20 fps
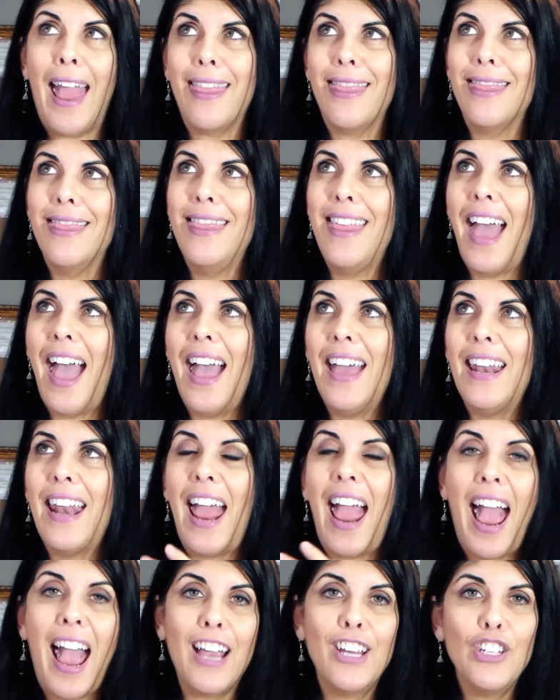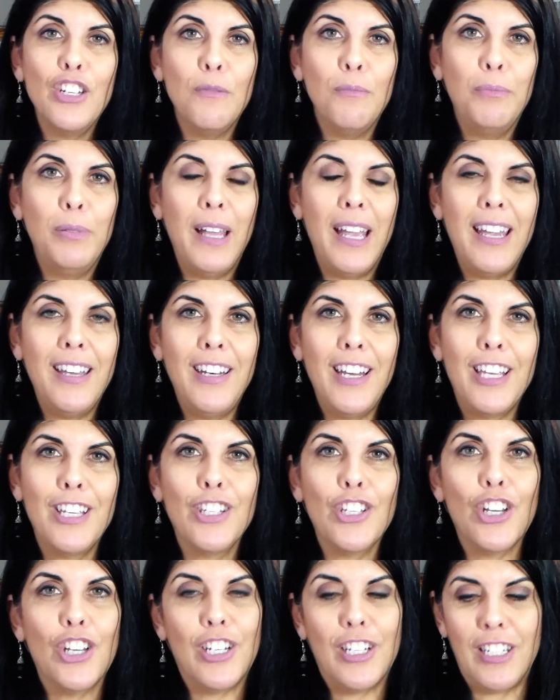and that action plan
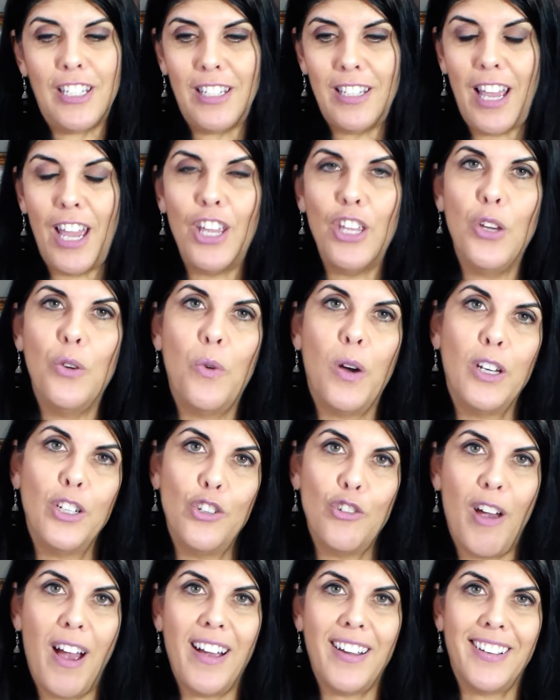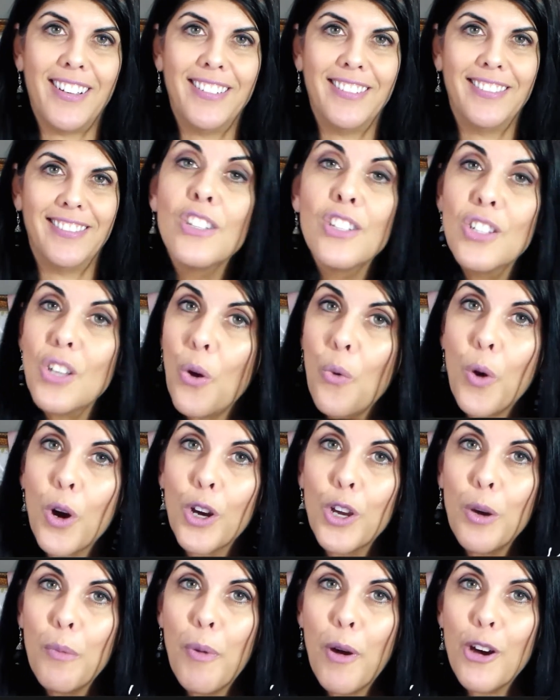is going to set you on track. So
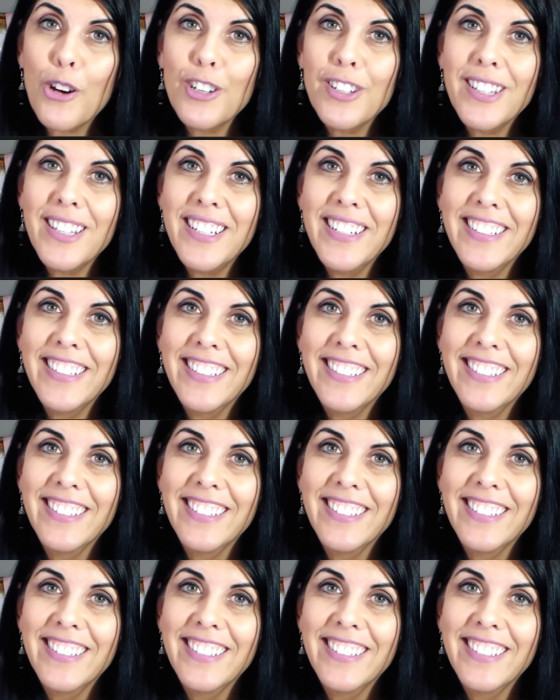work your burst.